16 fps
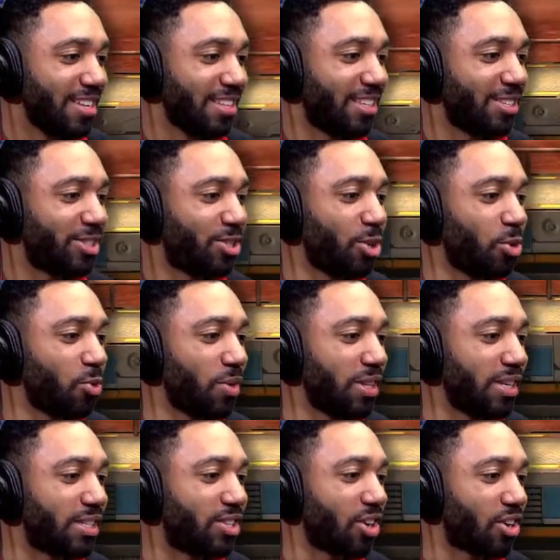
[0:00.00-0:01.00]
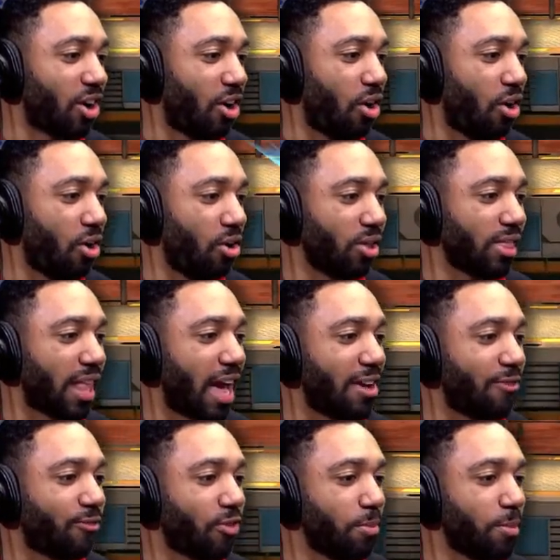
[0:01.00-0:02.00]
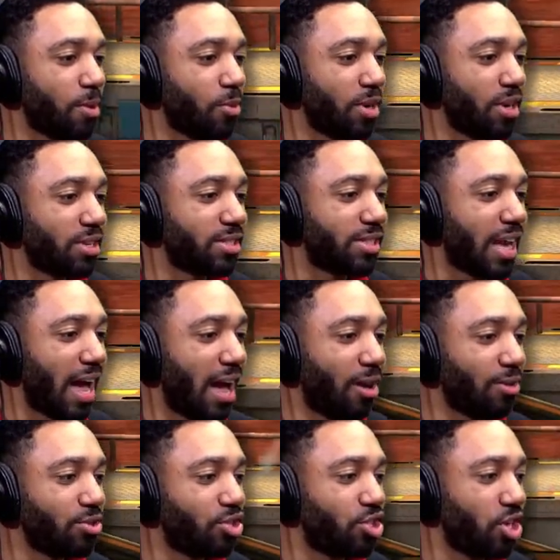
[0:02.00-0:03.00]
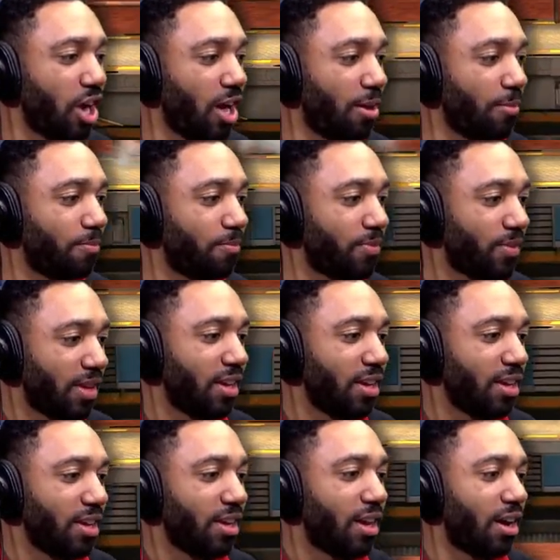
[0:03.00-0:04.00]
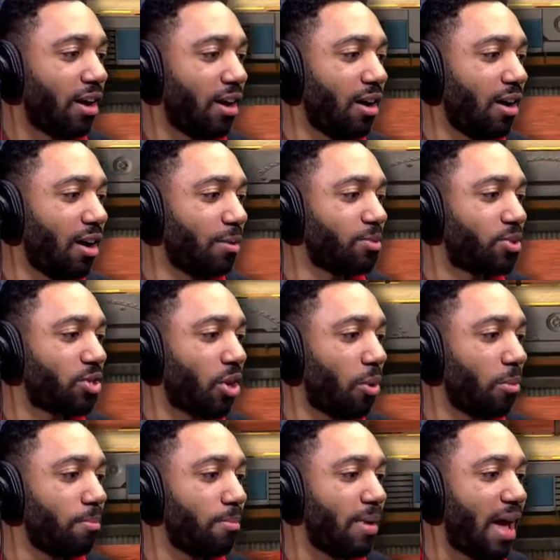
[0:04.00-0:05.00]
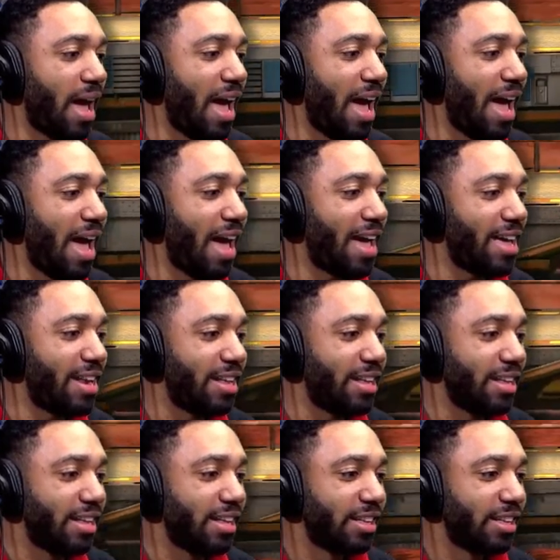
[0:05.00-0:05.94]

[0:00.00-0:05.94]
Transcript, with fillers: This dude really took a whole life from me with a down jump. Oh, I'm so mad.